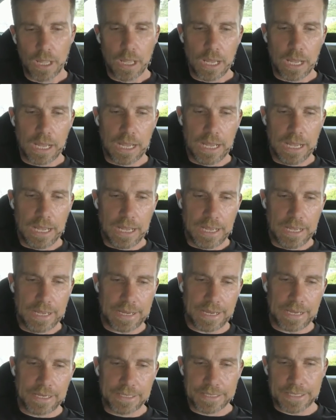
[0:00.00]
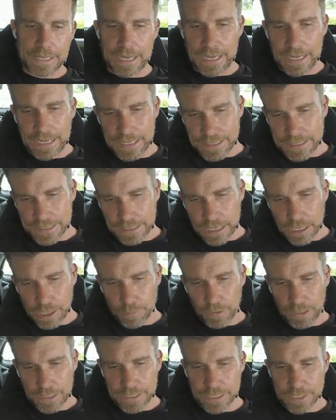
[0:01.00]
Uh, it is asked, can you
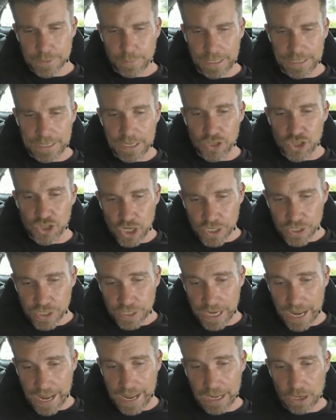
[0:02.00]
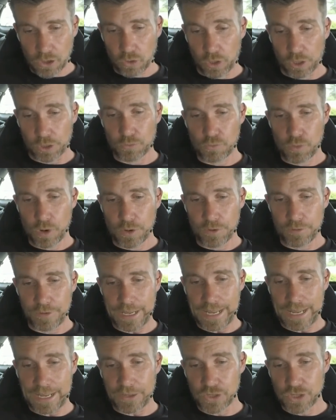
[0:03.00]
please explain injection angle on a rotary
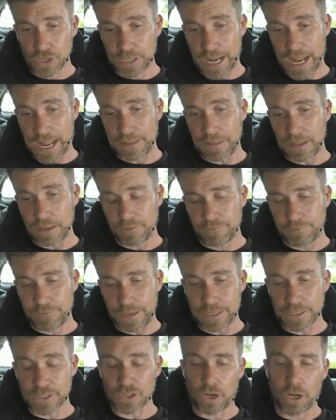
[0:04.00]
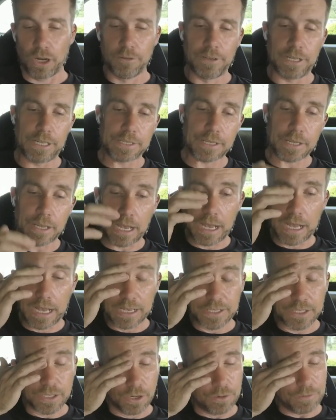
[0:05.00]
engine and the effects of it? Uh,
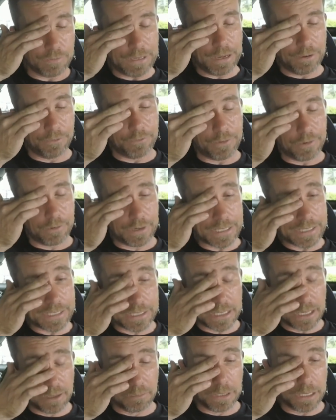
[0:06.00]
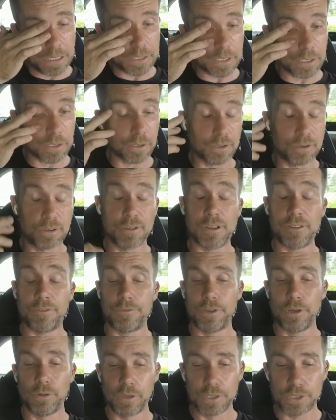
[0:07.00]
so yeah, very similar to
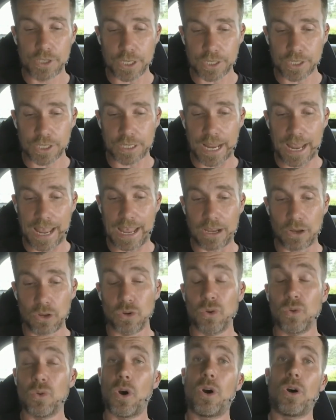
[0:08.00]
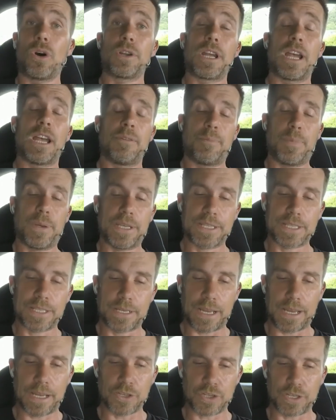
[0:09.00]
fuel injection angle on a piston
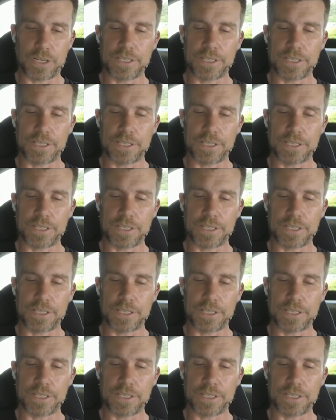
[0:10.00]
engine.